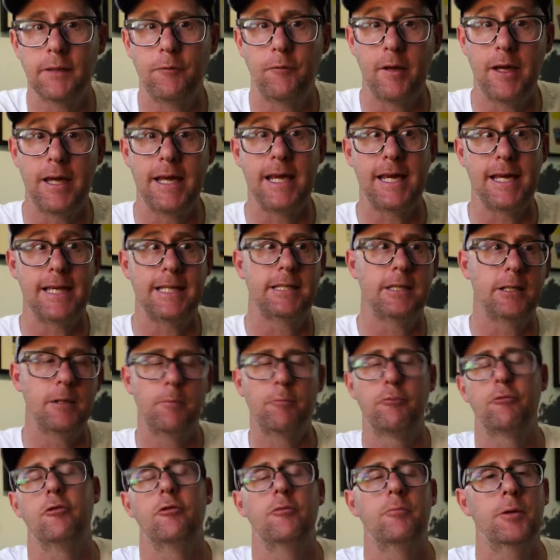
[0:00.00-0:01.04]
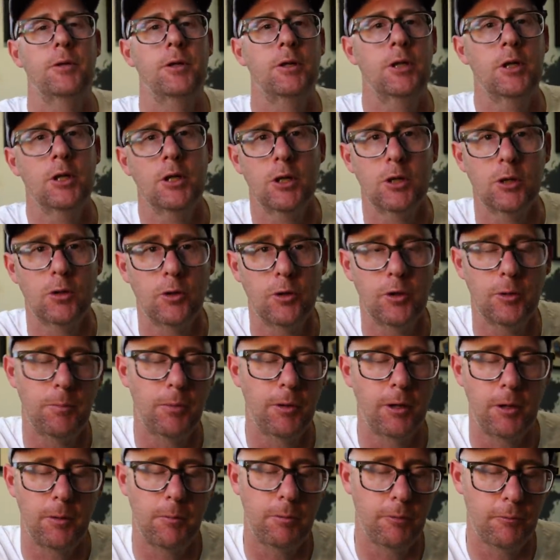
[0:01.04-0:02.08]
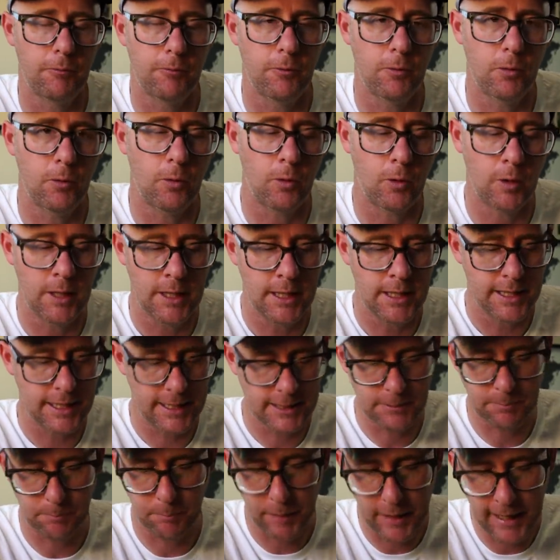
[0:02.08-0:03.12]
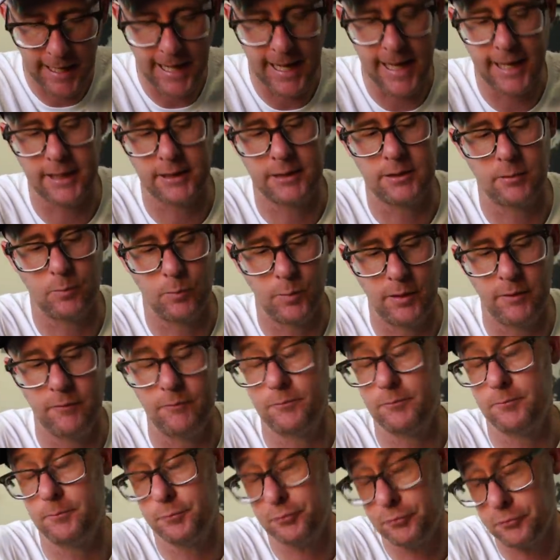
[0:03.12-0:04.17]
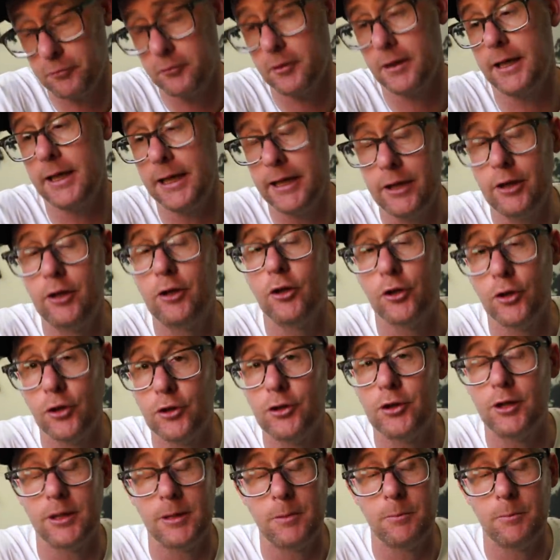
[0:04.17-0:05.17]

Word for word: if it is an improvement on the putter before. It's packed with pretty good and